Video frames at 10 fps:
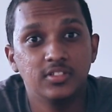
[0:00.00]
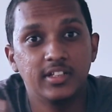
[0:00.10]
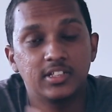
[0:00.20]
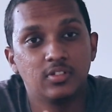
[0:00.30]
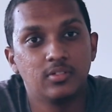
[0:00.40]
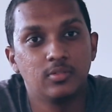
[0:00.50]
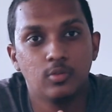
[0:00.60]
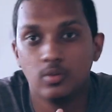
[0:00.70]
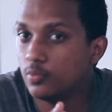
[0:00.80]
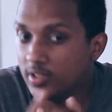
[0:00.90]
on the next one,
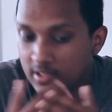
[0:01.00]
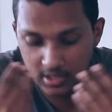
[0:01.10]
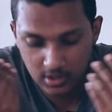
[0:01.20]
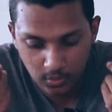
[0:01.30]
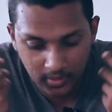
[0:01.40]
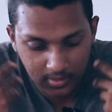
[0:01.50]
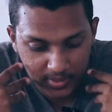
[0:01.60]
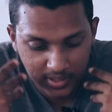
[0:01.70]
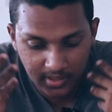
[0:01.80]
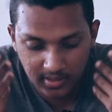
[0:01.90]
which will
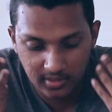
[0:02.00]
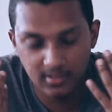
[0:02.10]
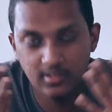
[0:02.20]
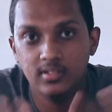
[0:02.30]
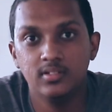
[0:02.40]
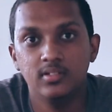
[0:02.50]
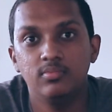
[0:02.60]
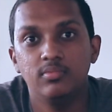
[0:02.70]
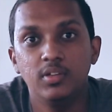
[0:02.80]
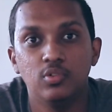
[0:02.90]
be the
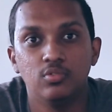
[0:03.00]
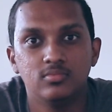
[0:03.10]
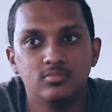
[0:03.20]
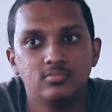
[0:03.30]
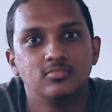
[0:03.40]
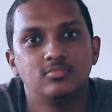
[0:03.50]
review.